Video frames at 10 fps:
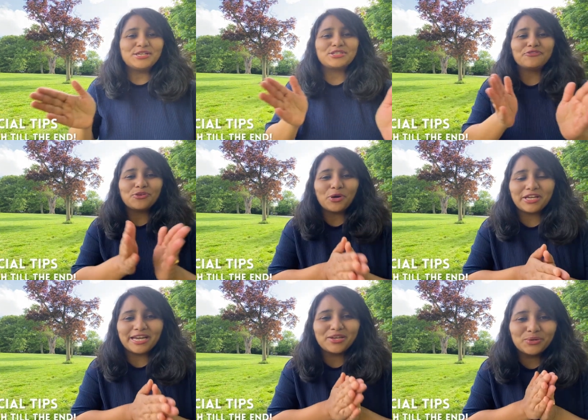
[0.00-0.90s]
So if you
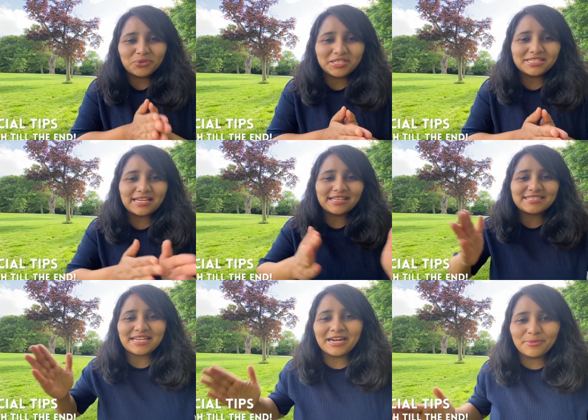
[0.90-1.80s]
want to get noticed
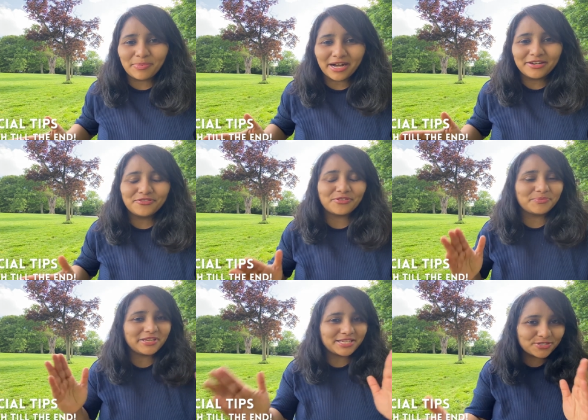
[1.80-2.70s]
and stand apart
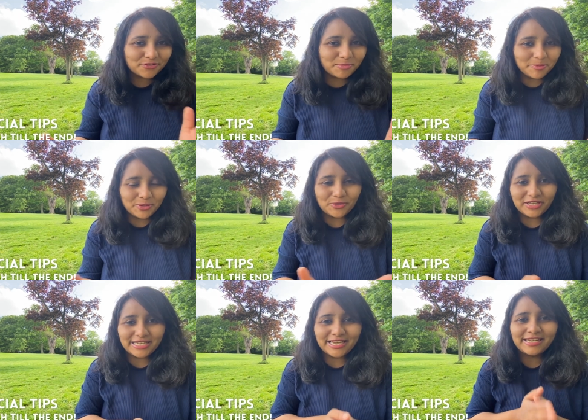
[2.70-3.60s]
from the rest of the people who
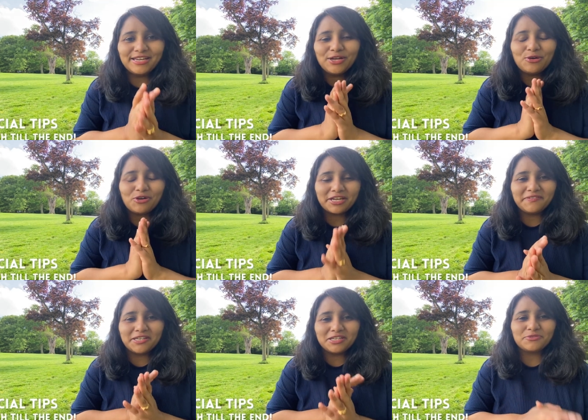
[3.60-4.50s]
are there who are
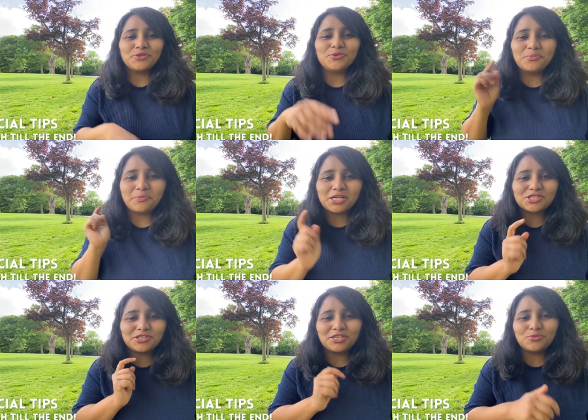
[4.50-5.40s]
giving the interview, make
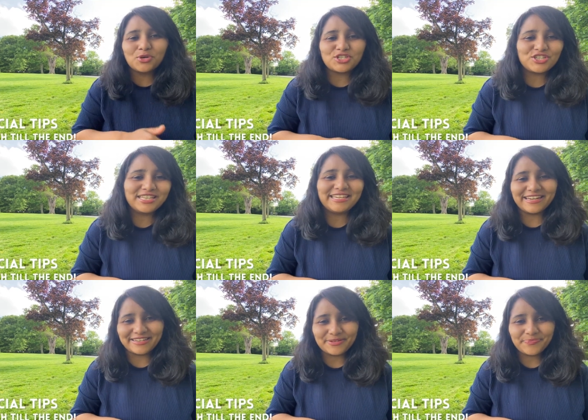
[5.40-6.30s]
sure that you watch till
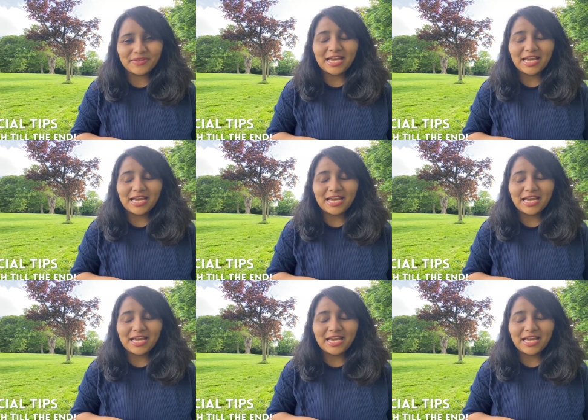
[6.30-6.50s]
the end.